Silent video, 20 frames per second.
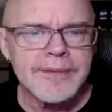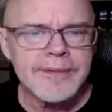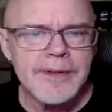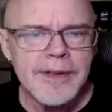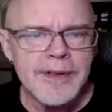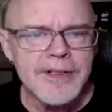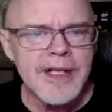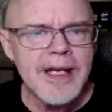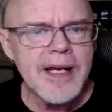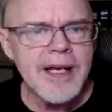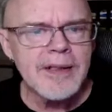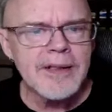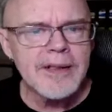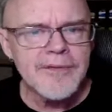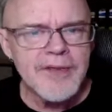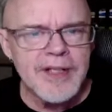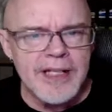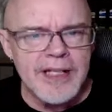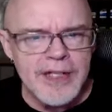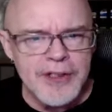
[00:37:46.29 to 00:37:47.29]
her tale of
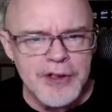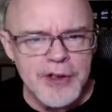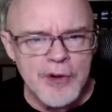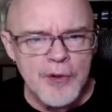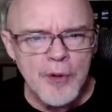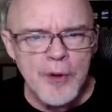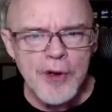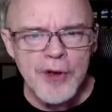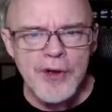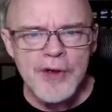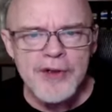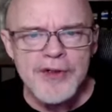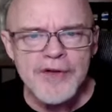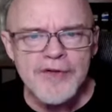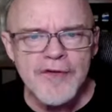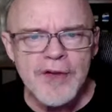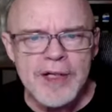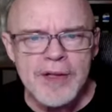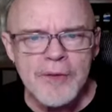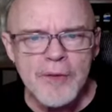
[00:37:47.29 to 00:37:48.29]
the kitchen worker's
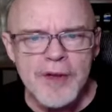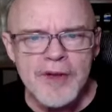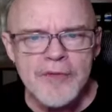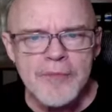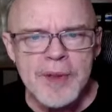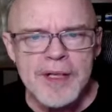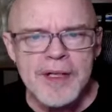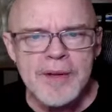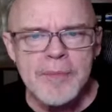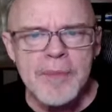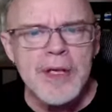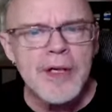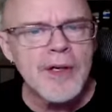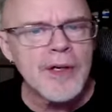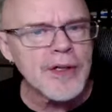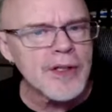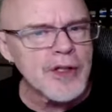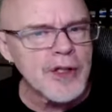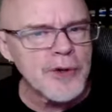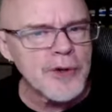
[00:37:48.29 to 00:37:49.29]
fit would have been a mere
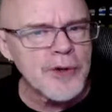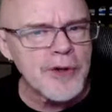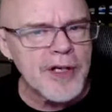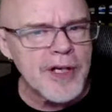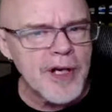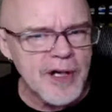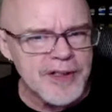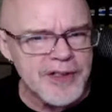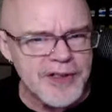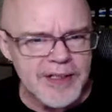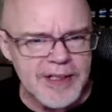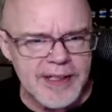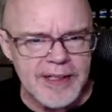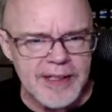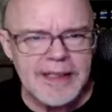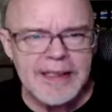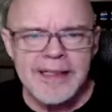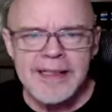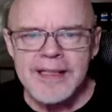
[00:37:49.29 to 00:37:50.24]
curiosity